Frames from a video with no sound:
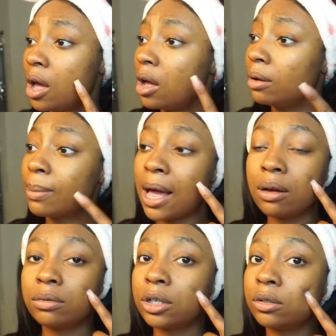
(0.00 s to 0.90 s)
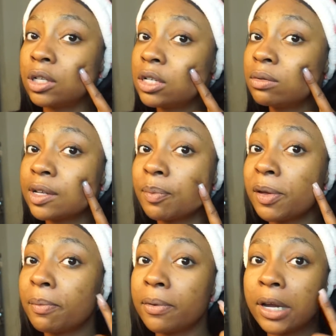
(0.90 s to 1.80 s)
I don't know, this was a
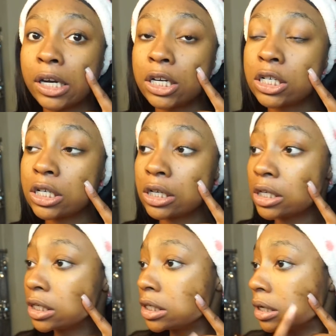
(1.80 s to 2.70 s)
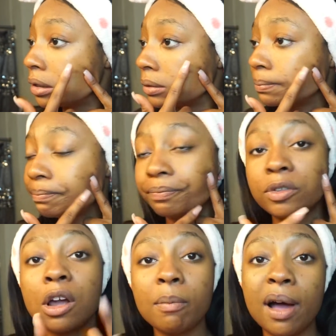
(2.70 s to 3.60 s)
pimple, and it just,
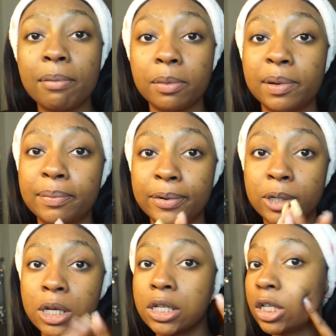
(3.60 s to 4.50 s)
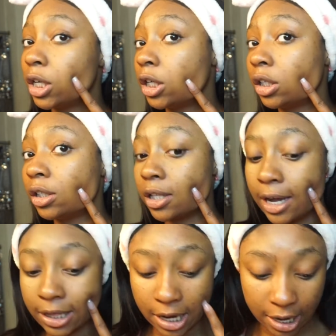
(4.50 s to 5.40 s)
don't pop your pimples because then it'll look
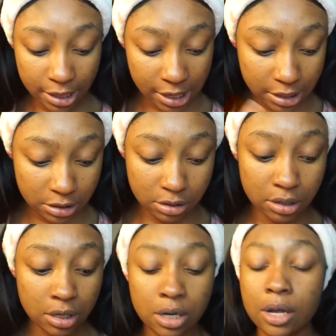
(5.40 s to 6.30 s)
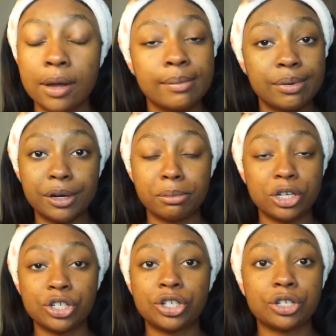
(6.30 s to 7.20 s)
like that. That's pretty
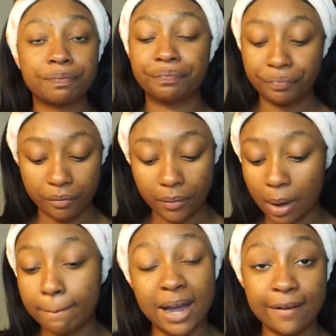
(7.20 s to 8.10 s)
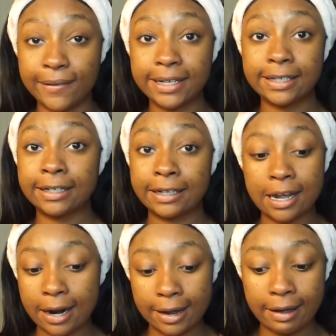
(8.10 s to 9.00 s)
much my reason
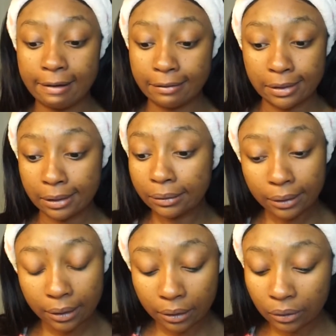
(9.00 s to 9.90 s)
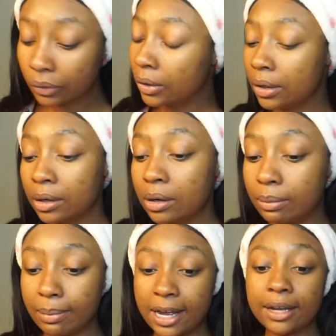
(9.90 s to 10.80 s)
that I have, I don't know.
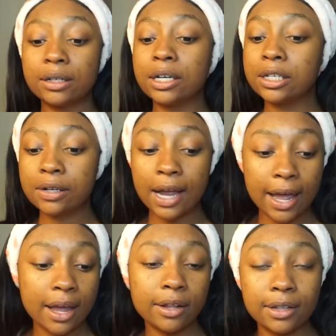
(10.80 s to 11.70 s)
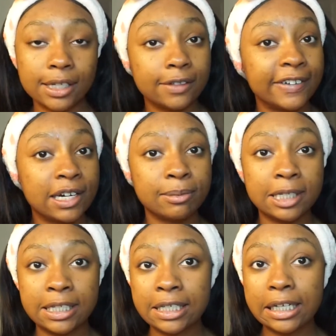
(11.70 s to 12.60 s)
But it's okay, lots of
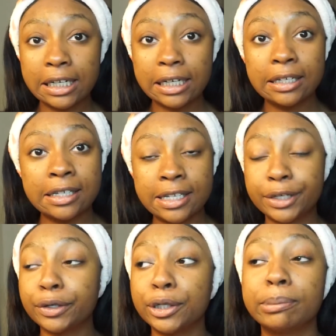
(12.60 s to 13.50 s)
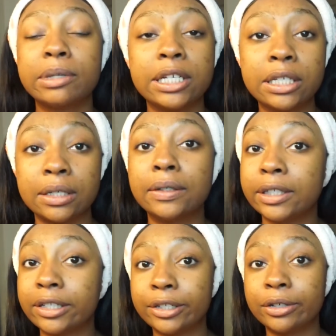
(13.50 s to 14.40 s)
vitamin C, serums is
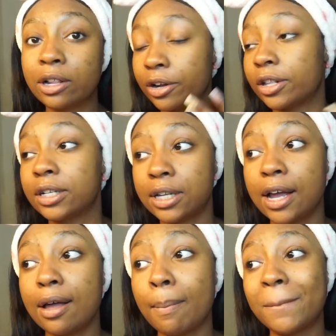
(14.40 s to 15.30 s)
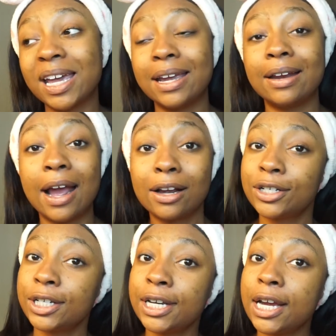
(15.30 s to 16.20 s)
going to clear this up. And
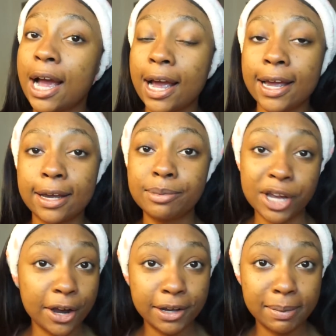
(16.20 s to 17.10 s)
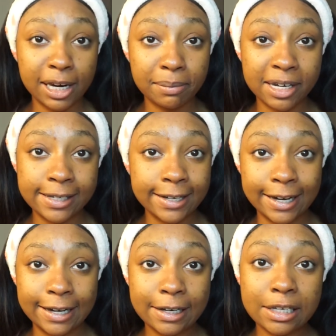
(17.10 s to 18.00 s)
actually, I am documenting my
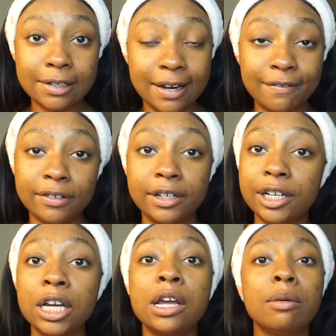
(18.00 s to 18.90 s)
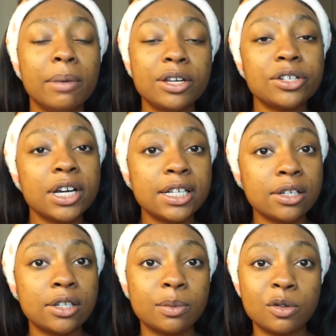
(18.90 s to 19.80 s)
skin, so definitely make sure you
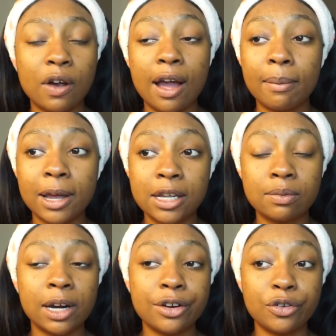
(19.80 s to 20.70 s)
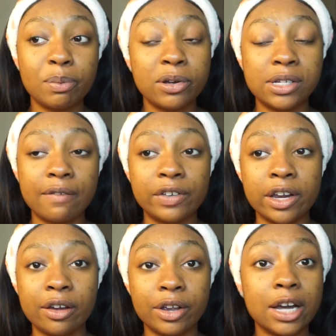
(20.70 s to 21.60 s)
guys are subscribed, because when I do post that
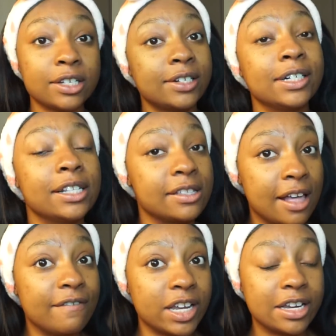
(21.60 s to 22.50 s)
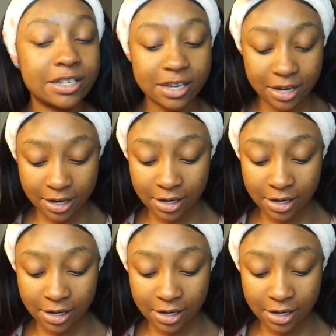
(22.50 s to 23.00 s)
video, you guys are gonna love it.